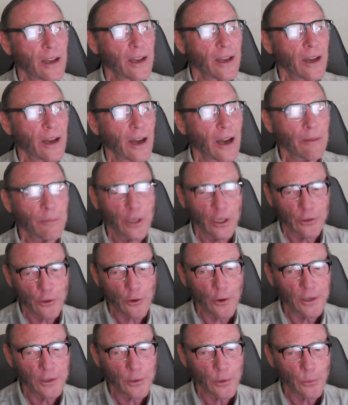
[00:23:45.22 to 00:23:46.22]
I'm just
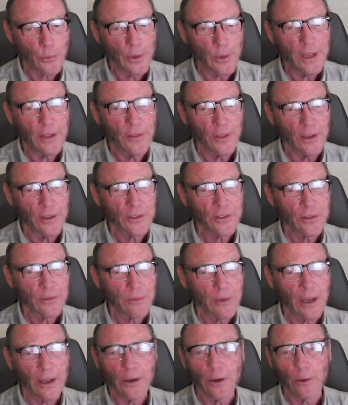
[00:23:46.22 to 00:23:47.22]
going to read this.
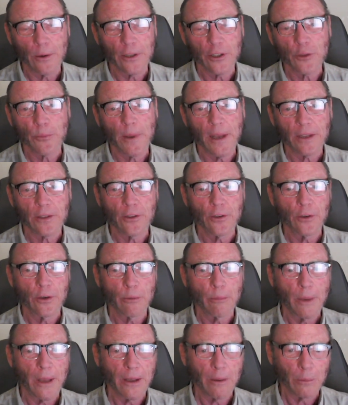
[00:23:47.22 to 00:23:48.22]
I don't expect you to
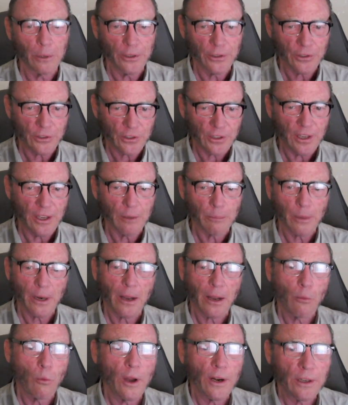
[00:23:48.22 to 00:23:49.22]
be able to see it, but I
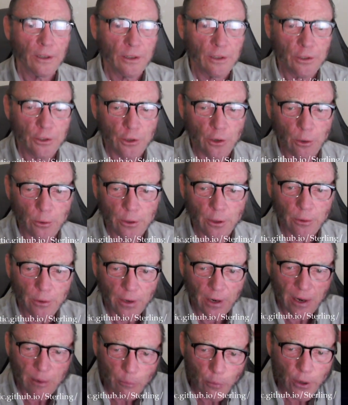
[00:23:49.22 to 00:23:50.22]
wanted to show you
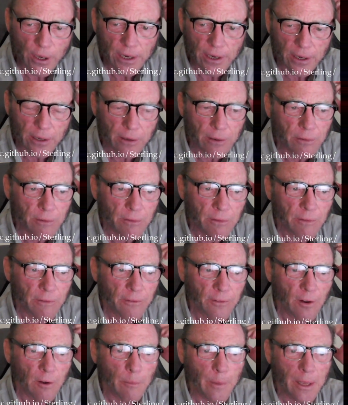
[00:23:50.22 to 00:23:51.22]
that I'm reading
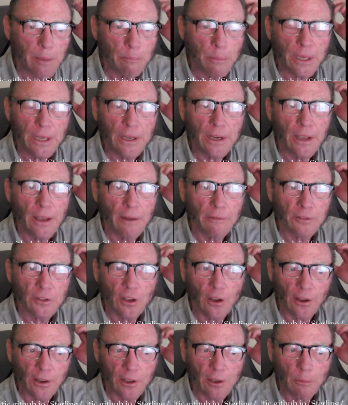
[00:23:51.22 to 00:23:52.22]
from a PDF
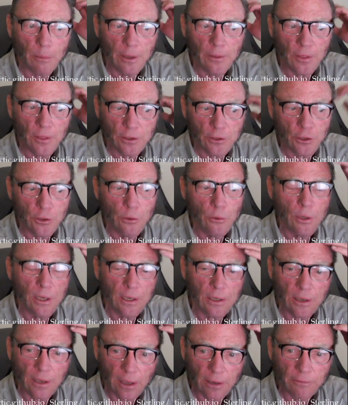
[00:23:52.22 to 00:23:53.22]
document that you
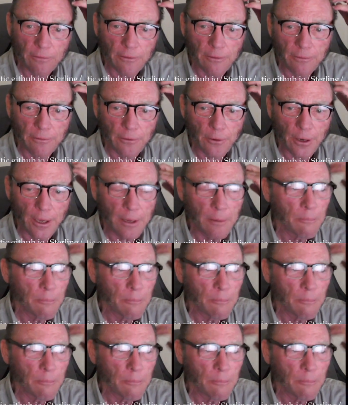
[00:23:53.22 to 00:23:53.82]
can get for free.